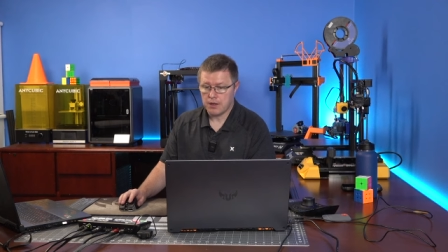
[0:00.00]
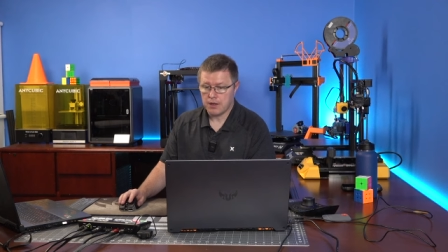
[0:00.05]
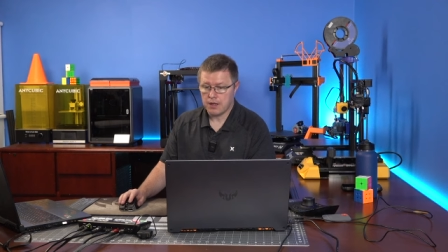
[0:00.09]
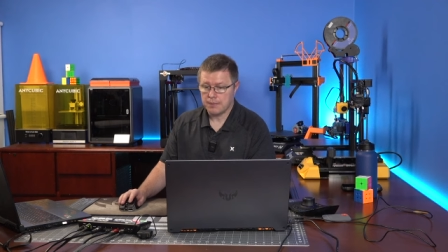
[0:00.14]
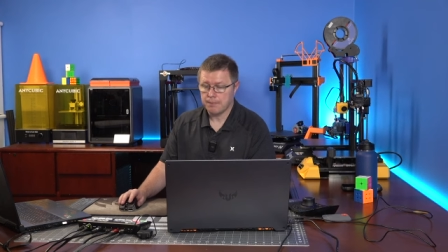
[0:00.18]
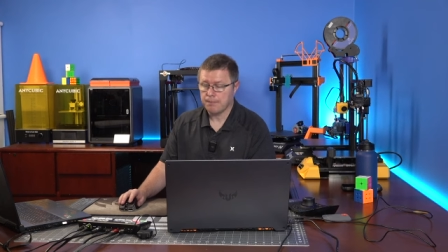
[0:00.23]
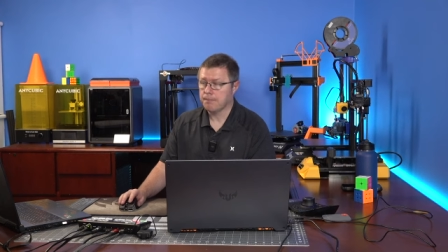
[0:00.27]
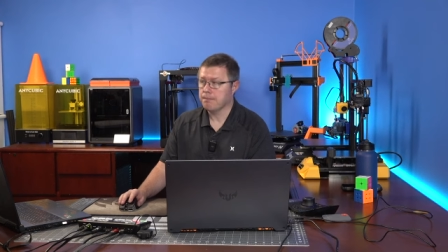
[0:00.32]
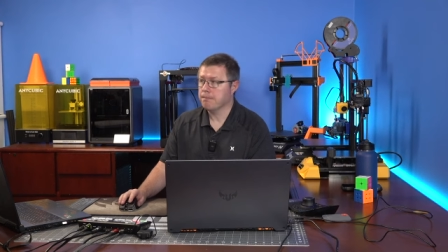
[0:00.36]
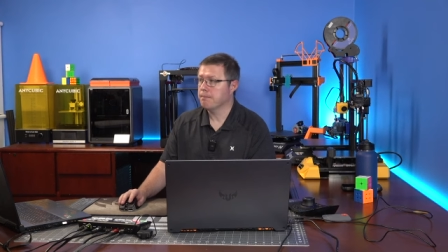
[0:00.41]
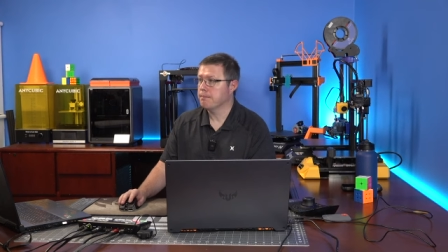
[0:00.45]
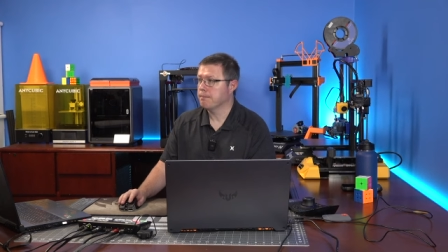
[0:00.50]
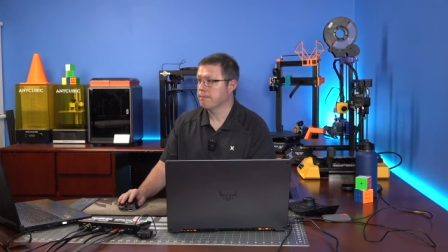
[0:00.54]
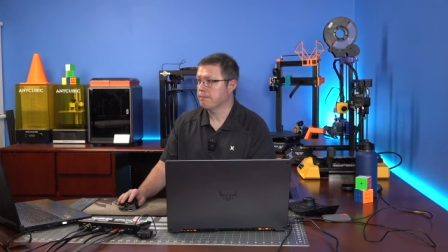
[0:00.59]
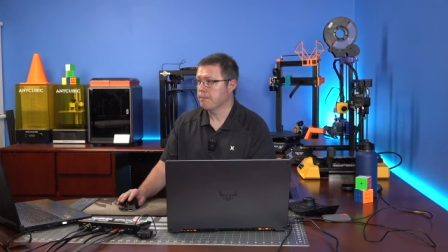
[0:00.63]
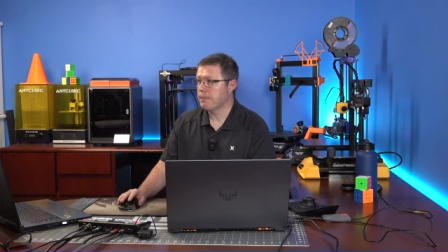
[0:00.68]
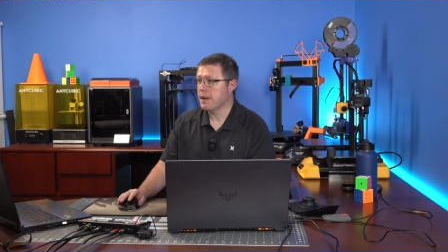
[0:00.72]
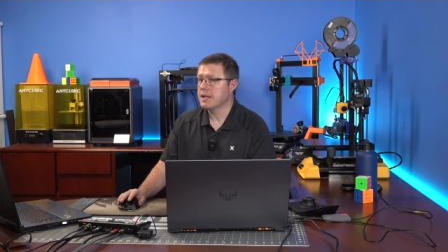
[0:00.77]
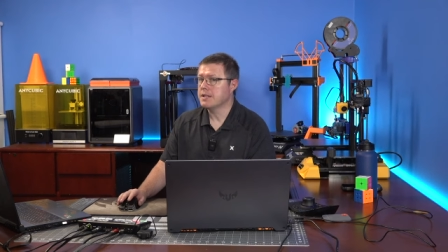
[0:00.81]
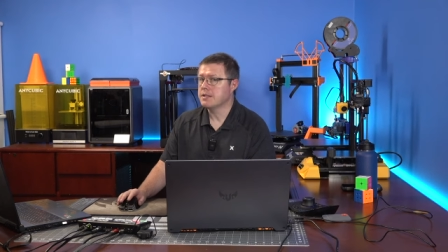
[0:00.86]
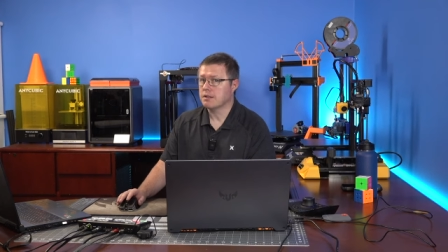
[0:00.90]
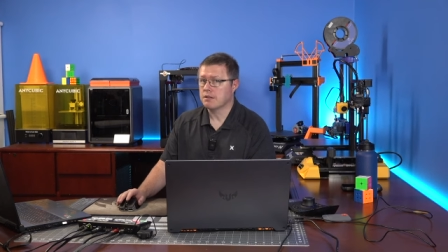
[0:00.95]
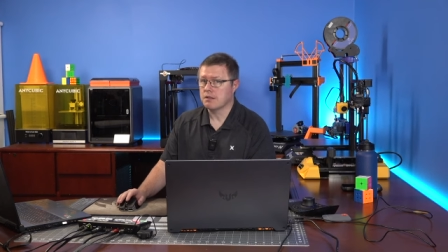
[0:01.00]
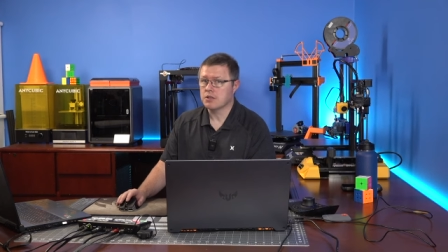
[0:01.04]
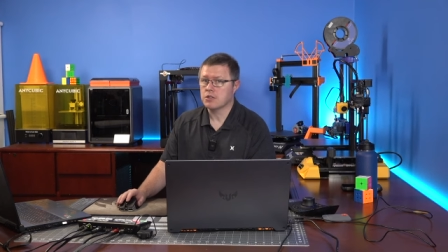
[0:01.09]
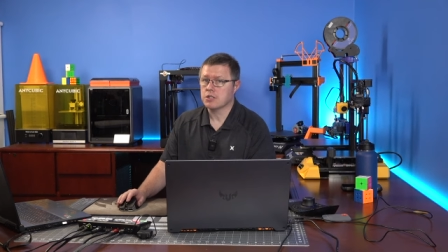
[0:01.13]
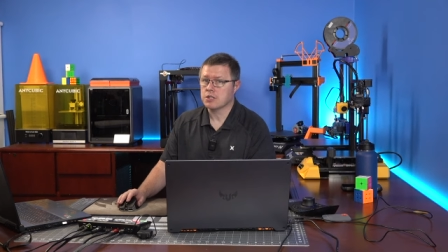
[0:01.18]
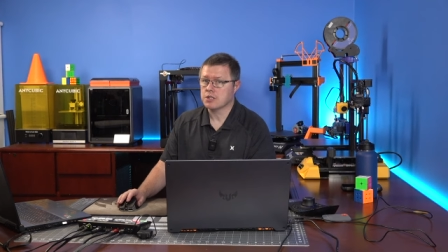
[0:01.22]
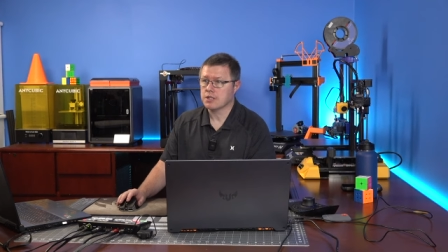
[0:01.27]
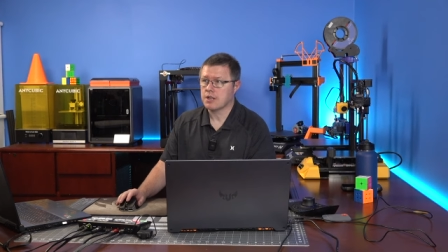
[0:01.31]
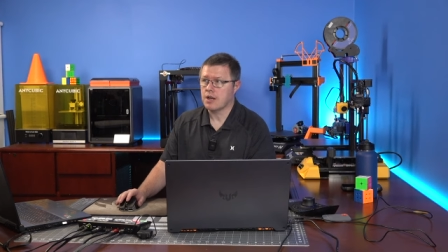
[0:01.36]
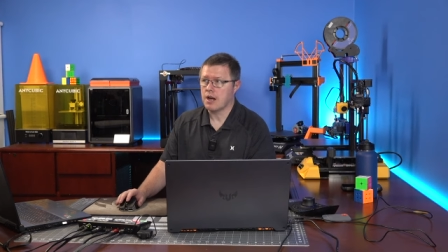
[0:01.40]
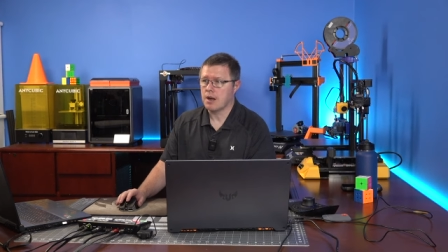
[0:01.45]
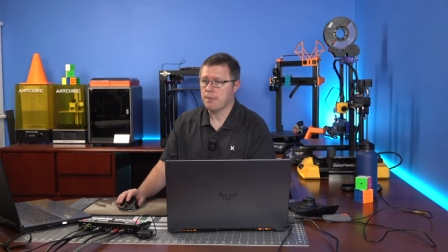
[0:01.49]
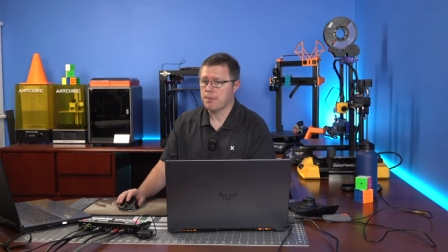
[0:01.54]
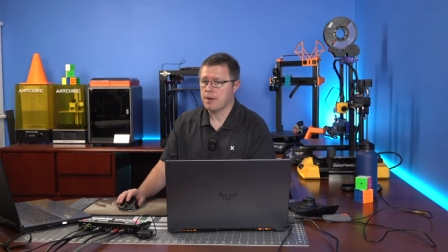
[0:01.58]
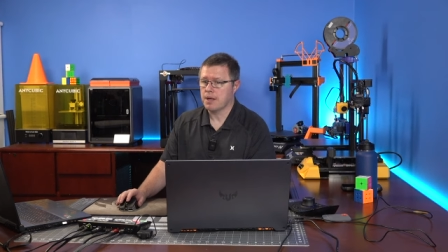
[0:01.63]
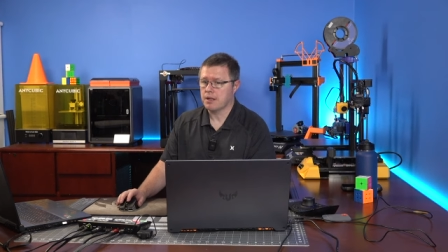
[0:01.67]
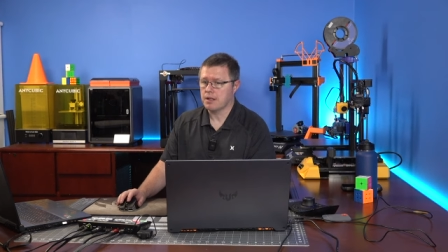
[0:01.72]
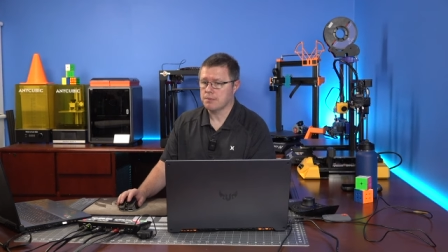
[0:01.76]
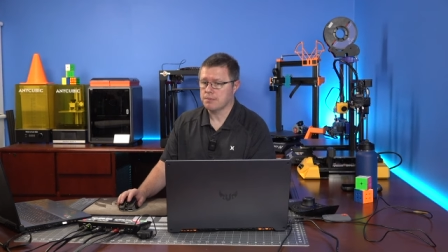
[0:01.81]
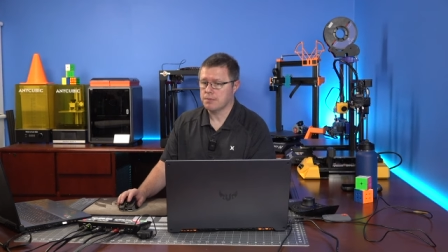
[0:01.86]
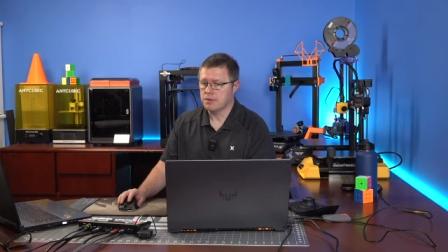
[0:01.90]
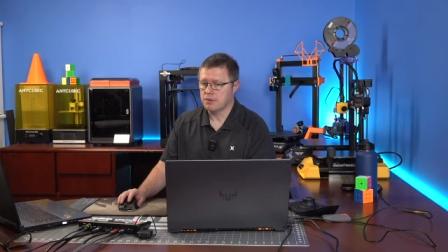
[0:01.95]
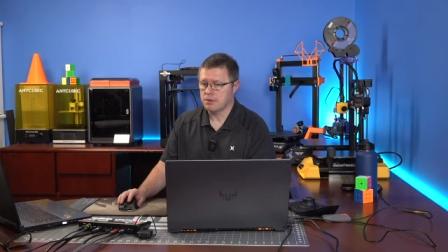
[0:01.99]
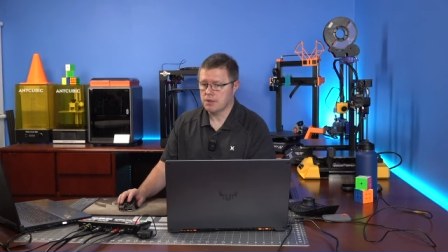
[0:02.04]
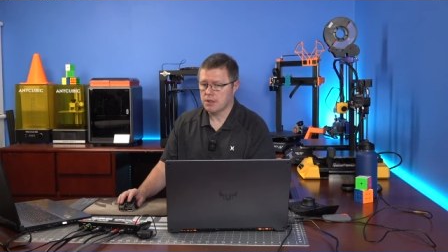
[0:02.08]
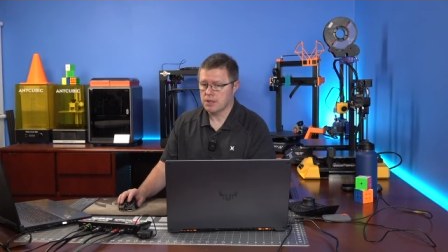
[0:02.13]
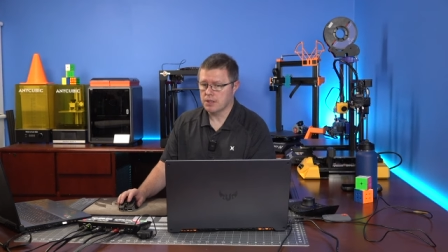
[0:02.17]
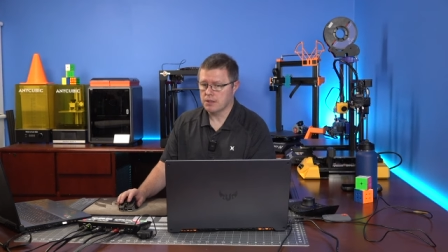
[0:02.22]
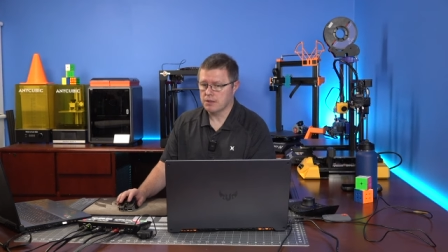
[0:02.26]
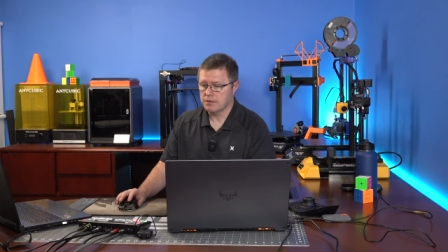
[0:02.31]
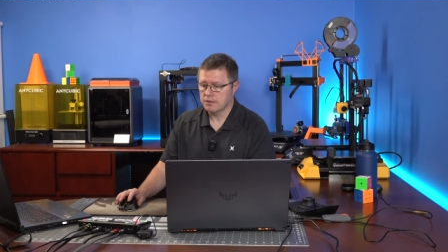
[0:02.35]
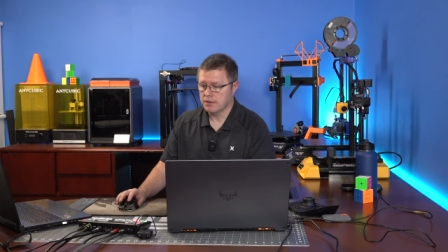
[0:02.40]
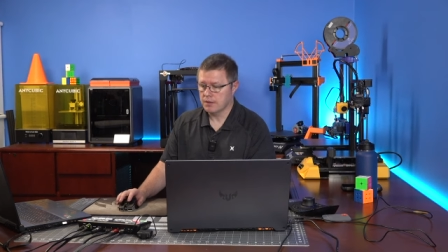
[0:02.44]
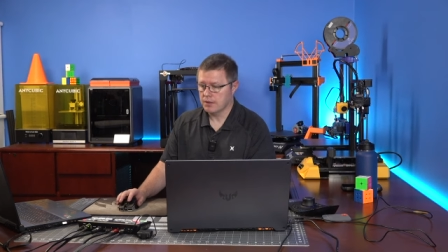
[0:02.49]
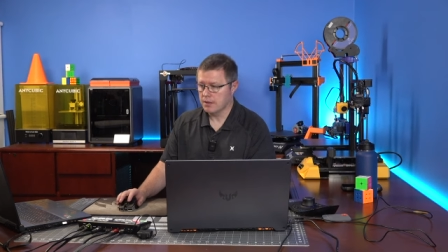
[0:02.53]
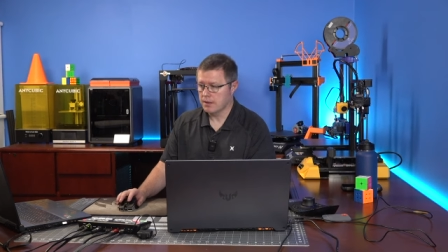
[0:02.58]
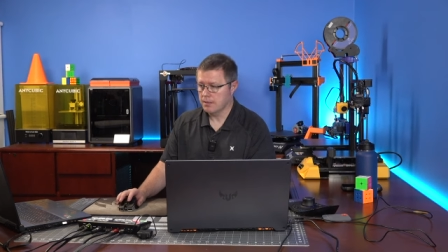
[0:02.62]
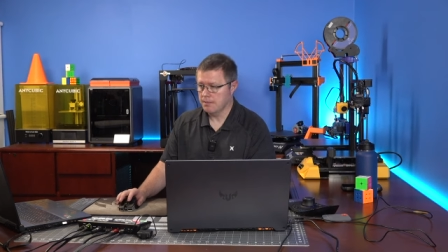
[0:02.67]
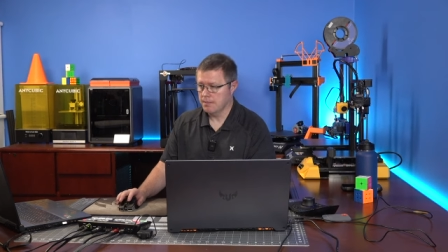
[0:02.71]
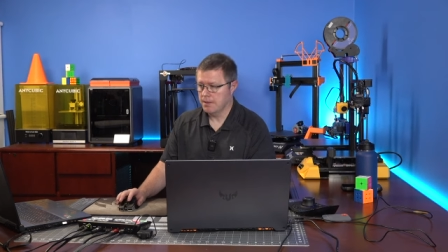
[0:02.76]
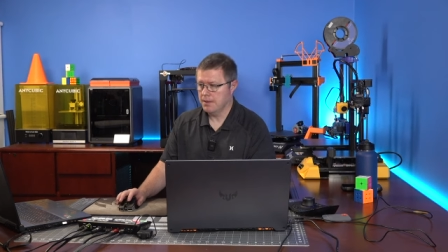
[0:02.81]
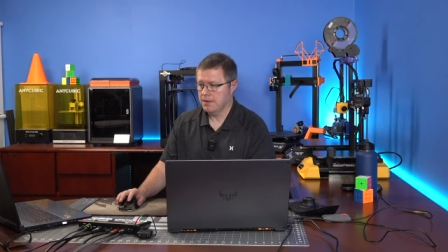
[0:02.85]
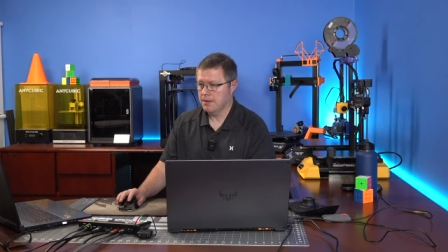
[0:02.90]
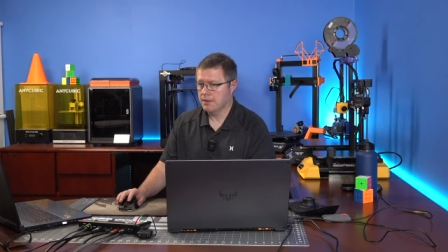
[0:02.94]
I basically just got it back up and running a